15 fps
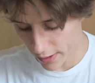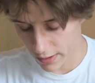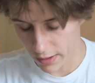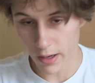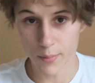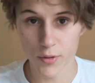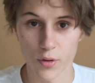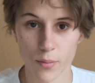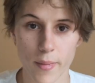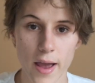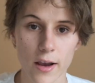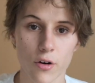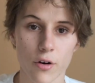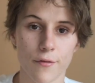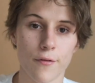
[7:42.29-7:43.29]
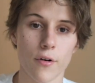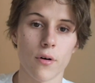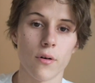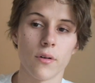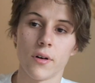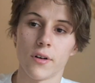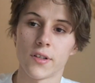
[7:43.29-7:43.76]
it comes to
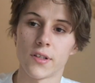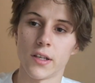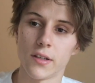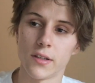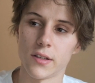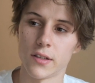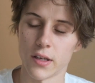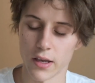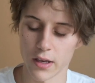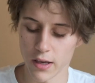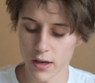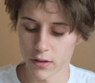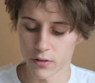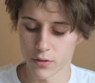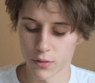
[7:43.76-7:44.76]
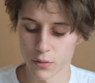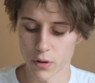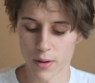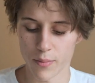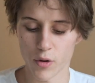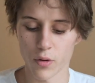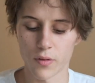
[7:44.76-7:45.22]
microphone, since a year or two
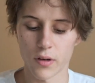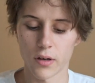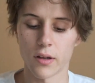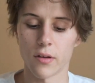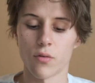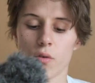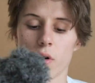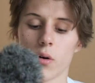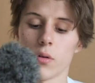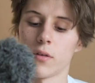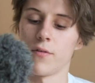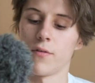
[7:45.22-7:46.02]
I'm using this Rode